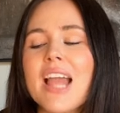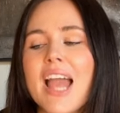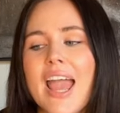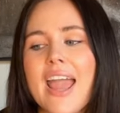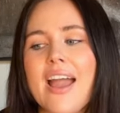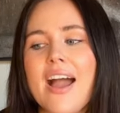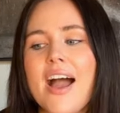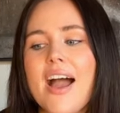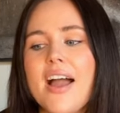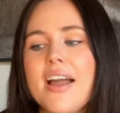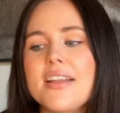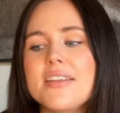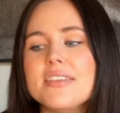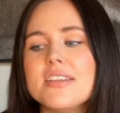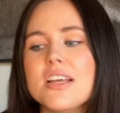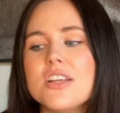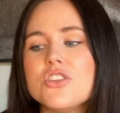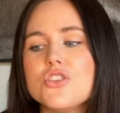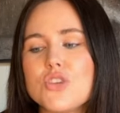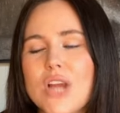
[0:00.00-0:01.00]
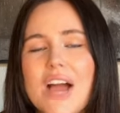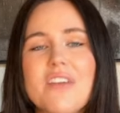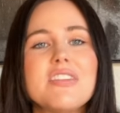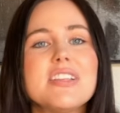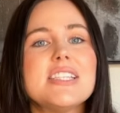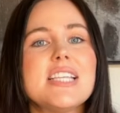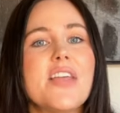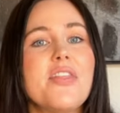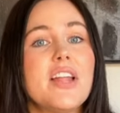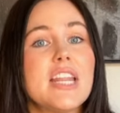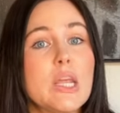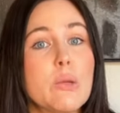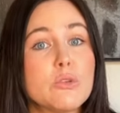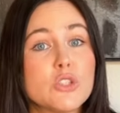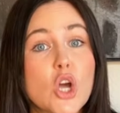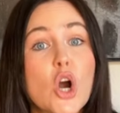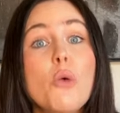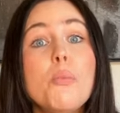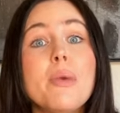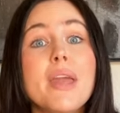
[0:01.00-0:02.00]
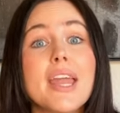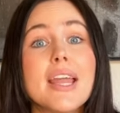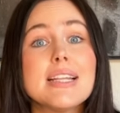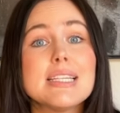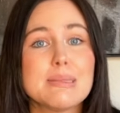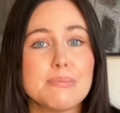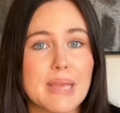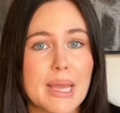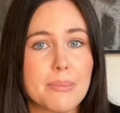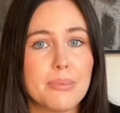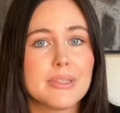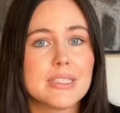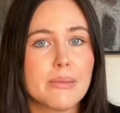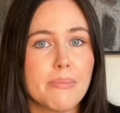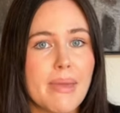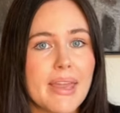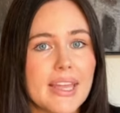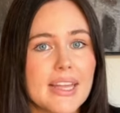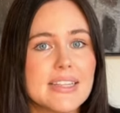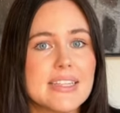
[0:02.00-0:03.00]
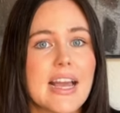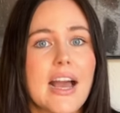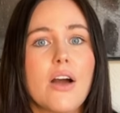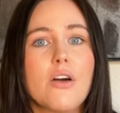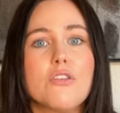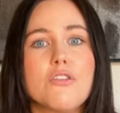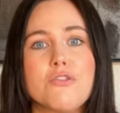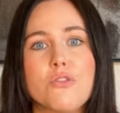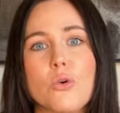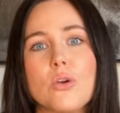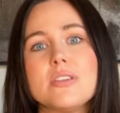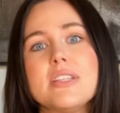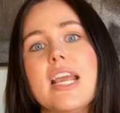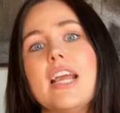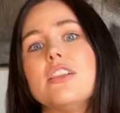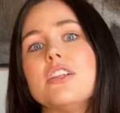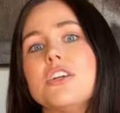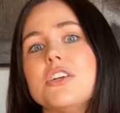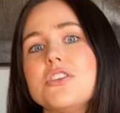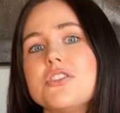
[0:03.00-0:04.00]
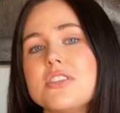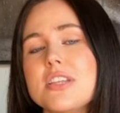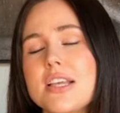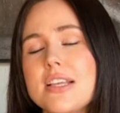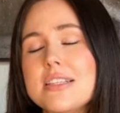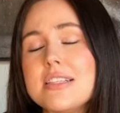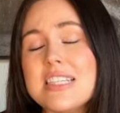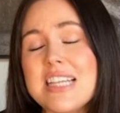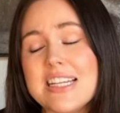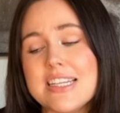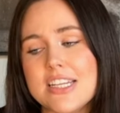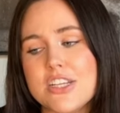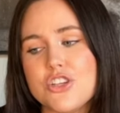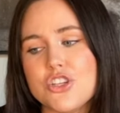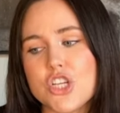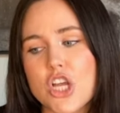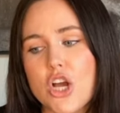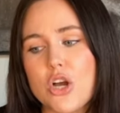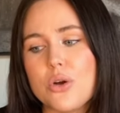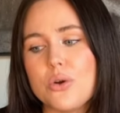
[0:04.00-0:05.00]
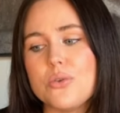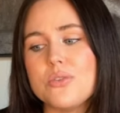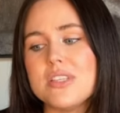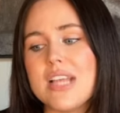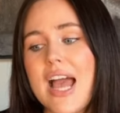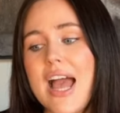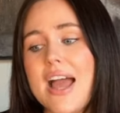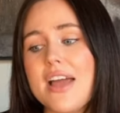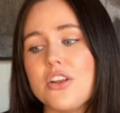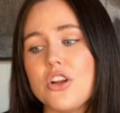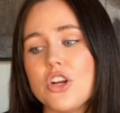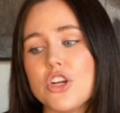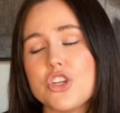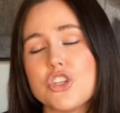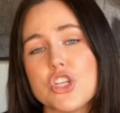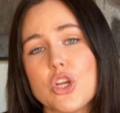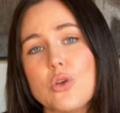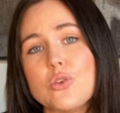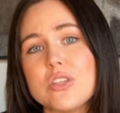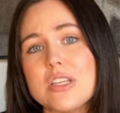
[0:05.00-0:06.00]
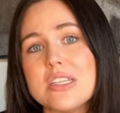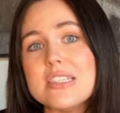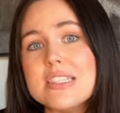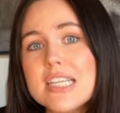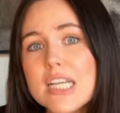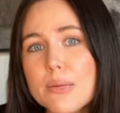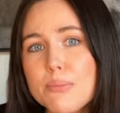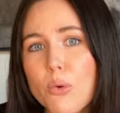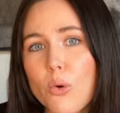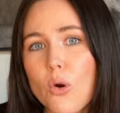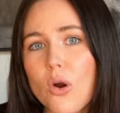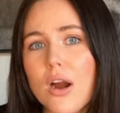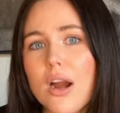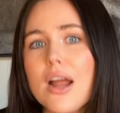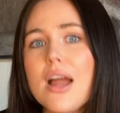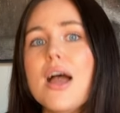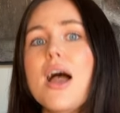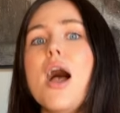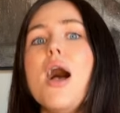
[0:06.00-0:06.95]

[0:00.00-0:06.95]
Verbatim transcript: and Travis said that he was hoping to be able to make it down for Taylor's Sydney shows and her shows in Singapore,